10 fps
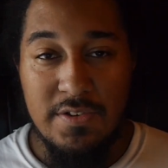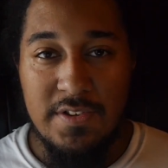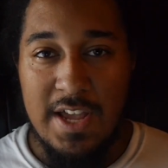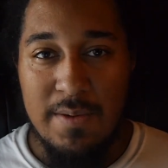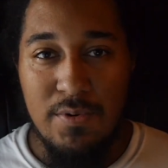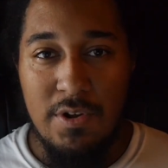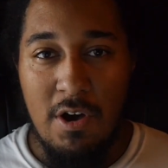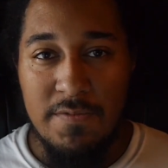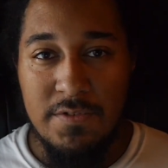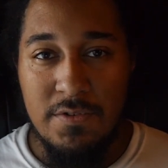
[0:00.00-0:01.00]
snag pretty
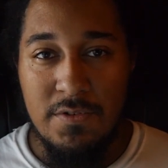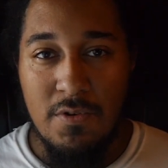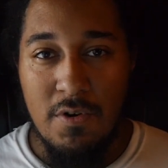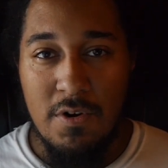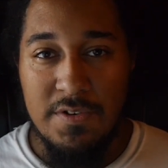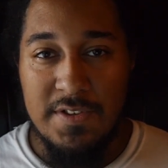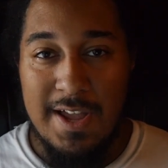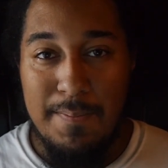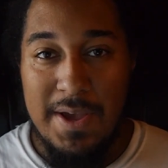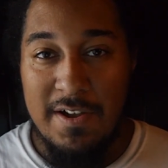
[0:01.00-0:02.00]
often, or
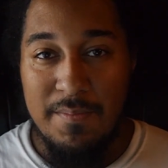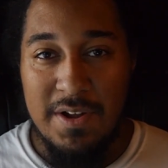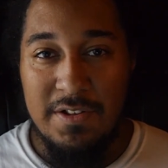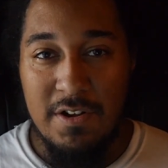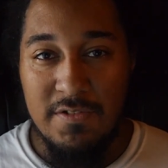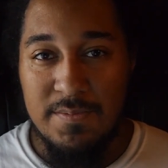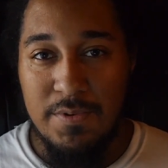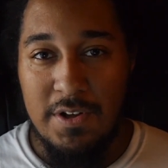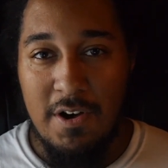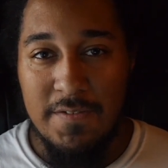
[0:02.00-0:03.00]
snap back in my knuckles
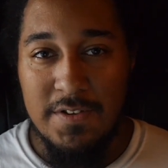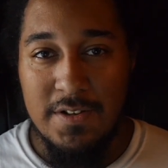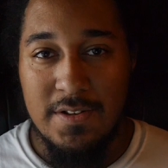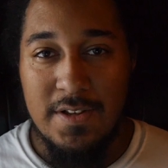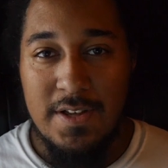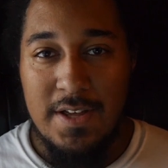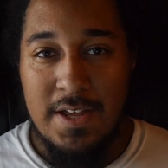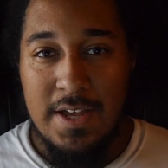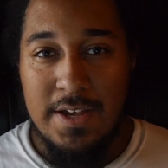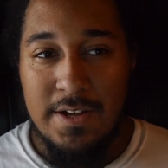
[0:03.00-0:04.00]
pretty often.
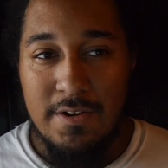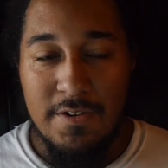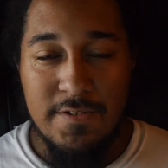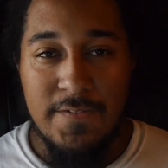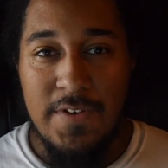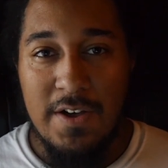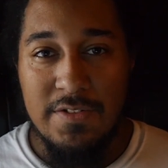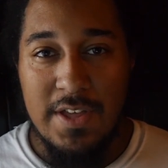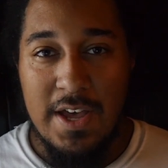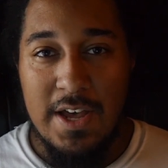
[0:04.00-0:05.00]
And I also
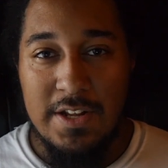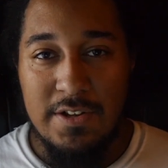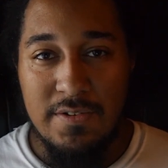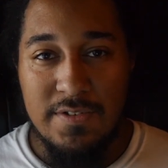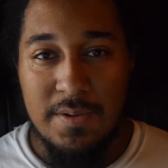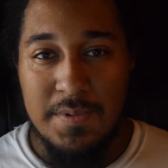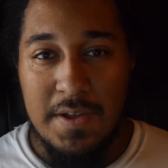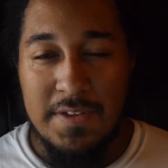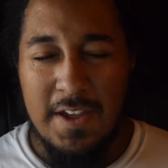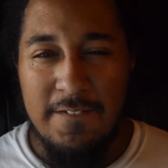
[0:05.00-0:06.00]
found that,
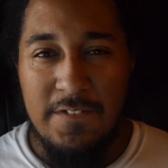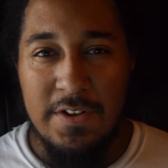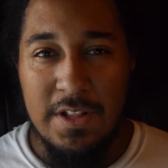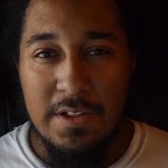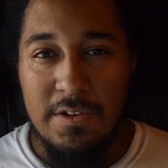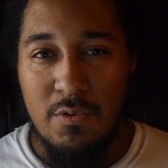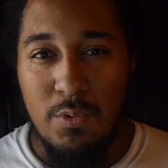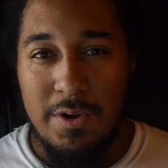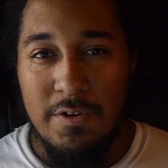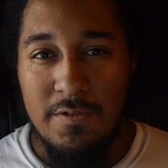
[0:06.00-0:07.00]
sometimes it can feel a little
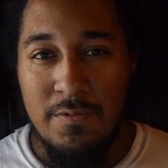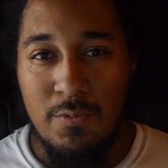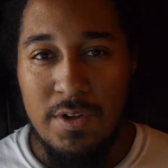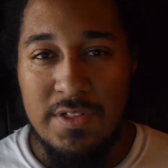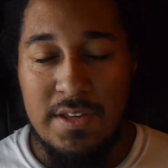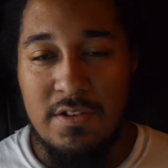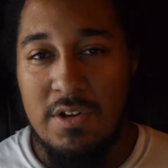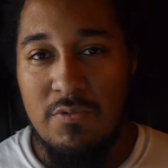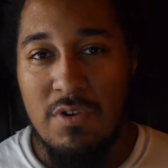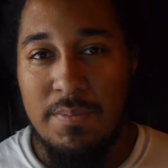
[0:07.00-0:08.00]
weird with the
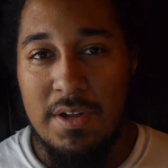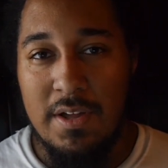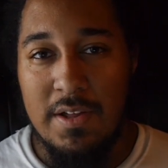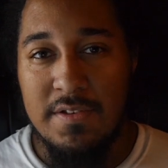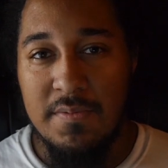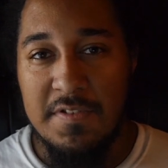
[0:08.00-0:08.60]
string rubbing against